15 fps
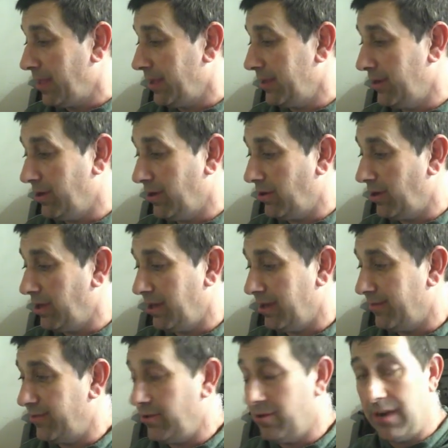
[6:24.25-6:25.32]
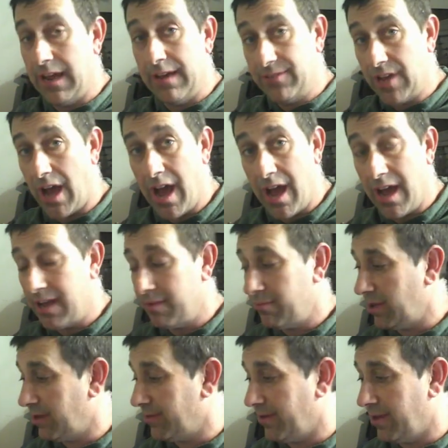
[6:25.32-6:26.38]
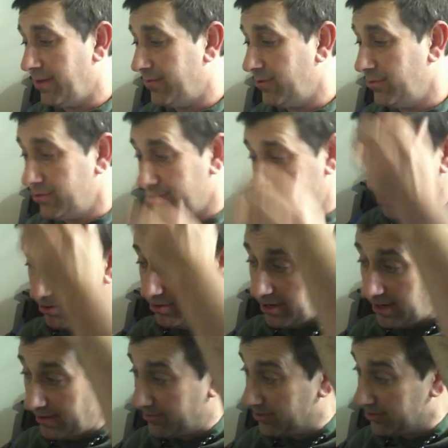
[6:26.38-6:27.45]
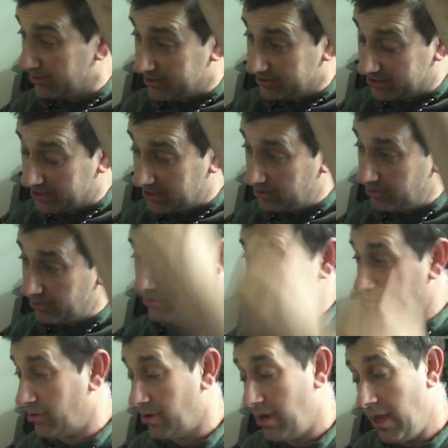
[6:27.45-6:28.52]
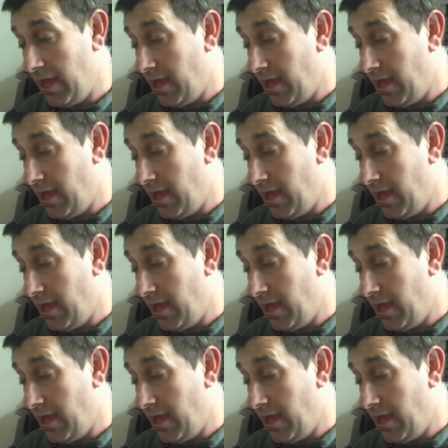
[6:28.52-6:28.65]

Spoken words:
you know, if you don't have time, if you don't have the skills, or,